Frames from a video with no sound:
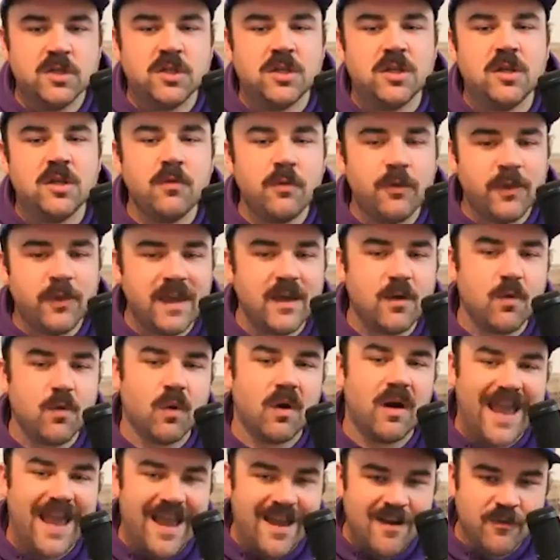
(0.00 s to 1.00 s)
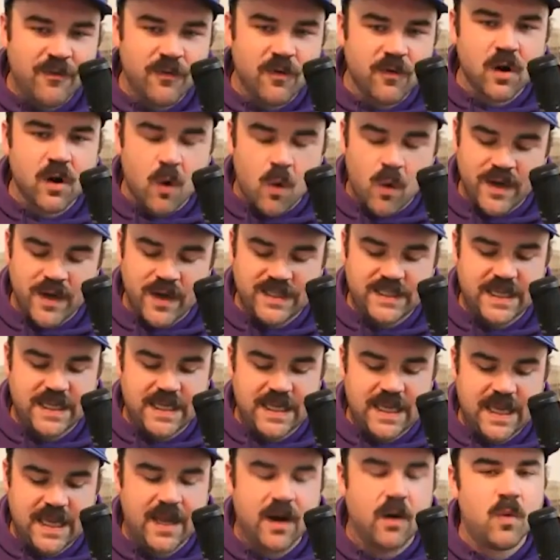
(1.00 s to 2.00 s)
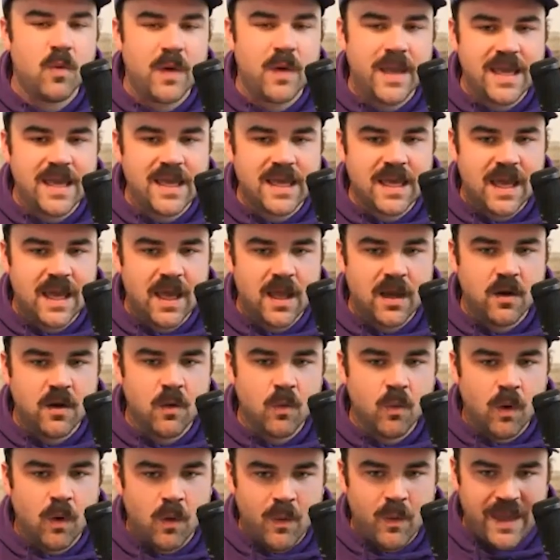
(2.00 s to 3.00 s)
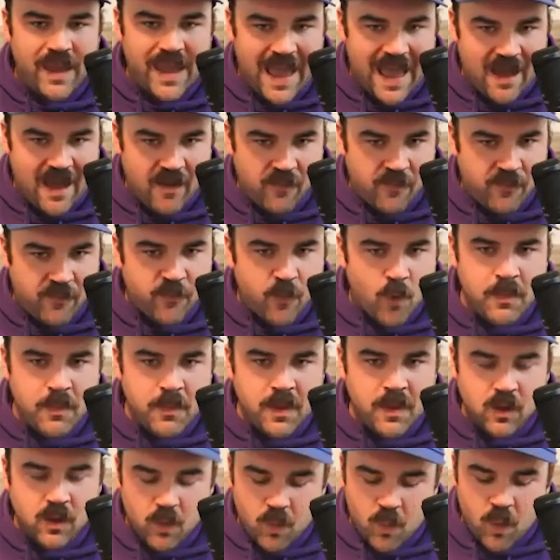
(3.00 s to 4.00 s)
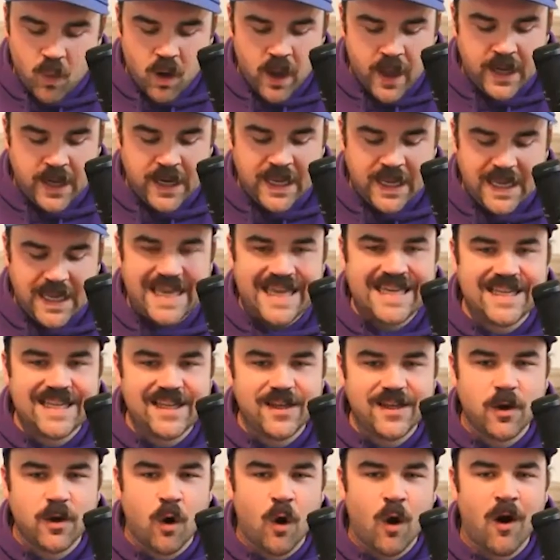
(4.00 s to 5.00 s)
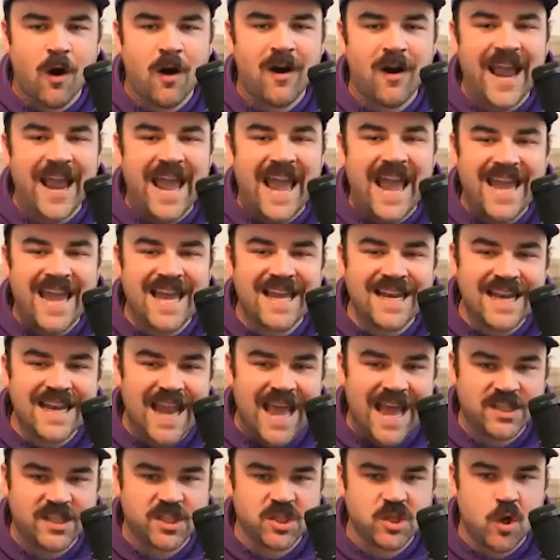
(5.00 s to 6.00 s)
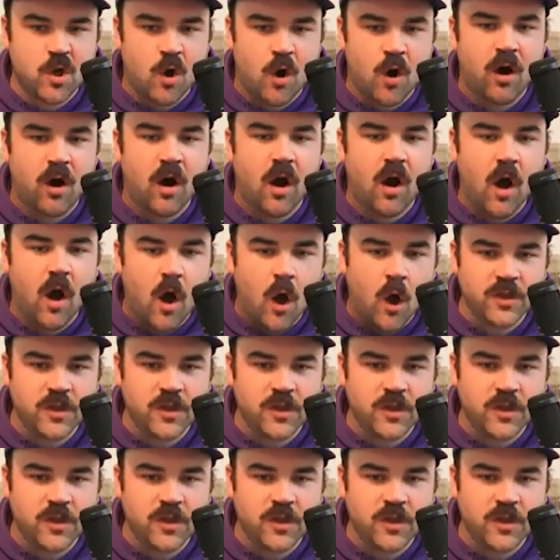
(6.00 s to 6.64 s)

you think we're ever going to get a weekend where we have Formula 1, IndyCar and NASCAR all